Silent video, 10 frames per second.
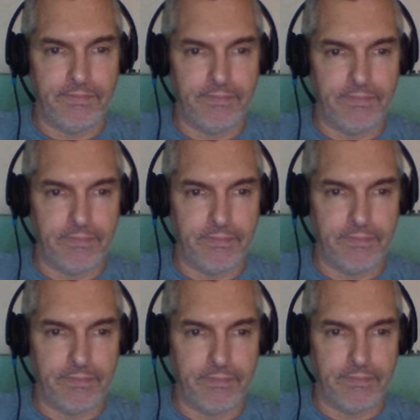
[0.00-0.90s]

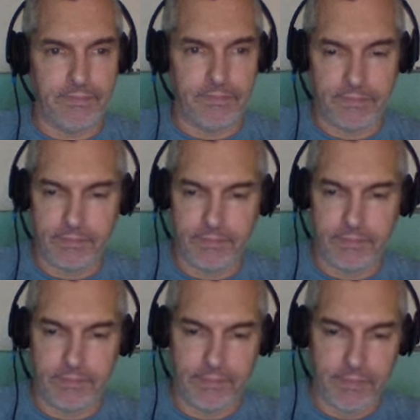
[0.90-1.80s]

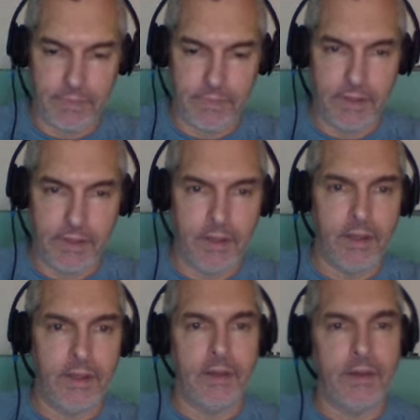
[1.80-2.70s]
(no one is talking)